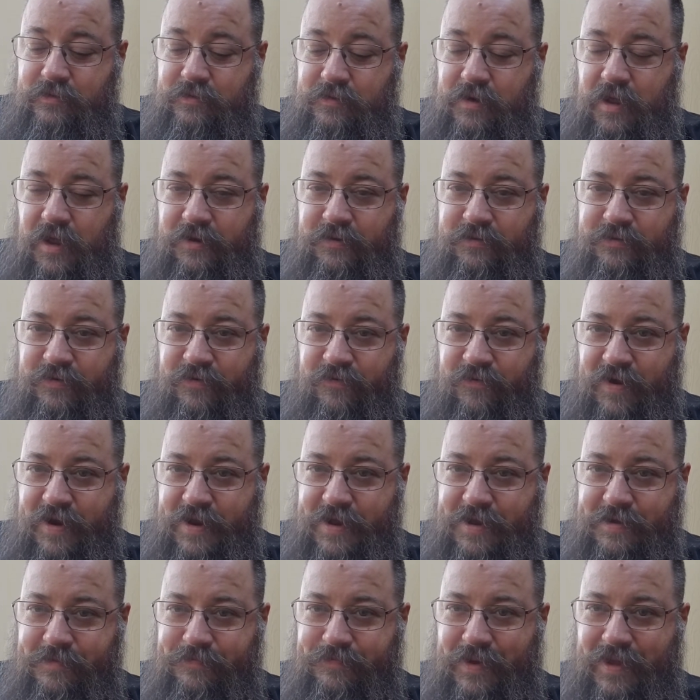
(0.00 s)
Not on the
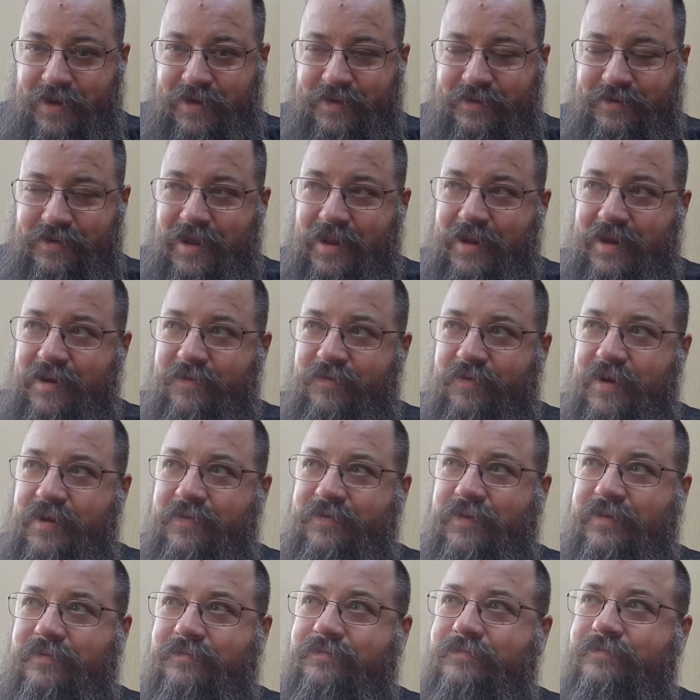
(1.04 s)
ramp. I never
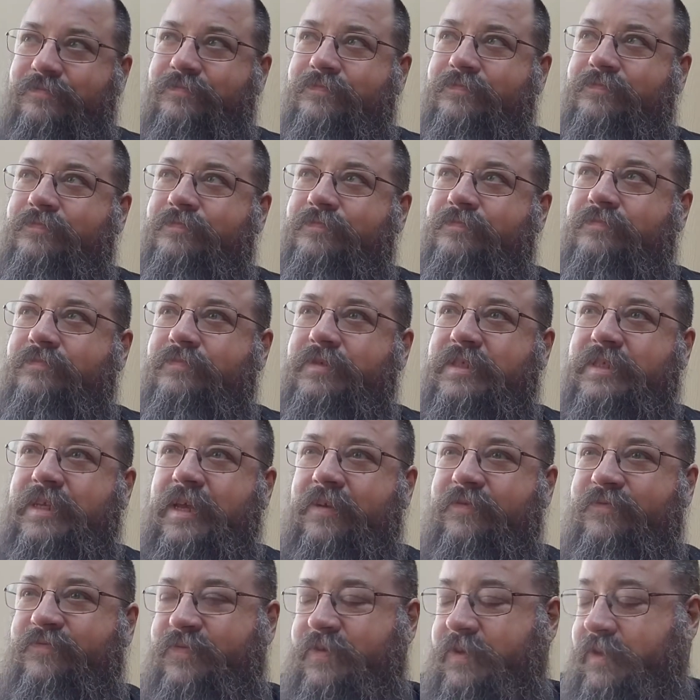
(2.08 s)
even set
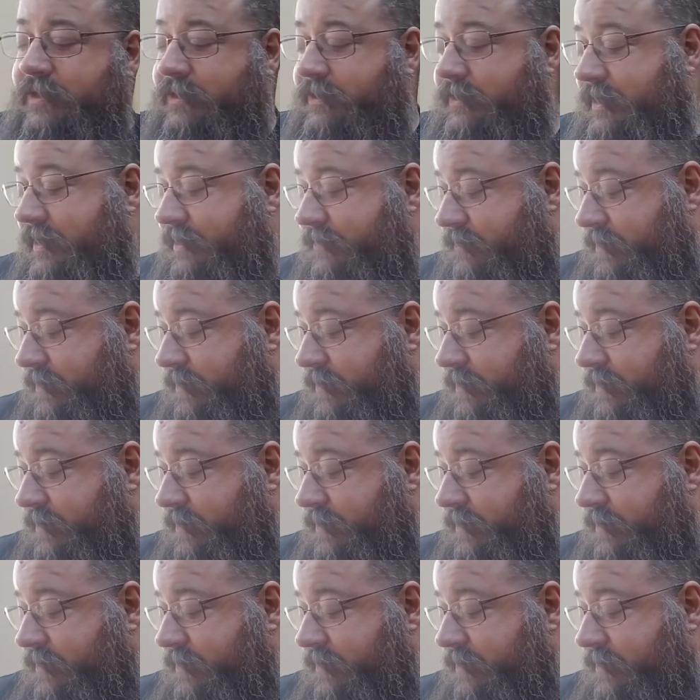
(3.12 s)
foot on that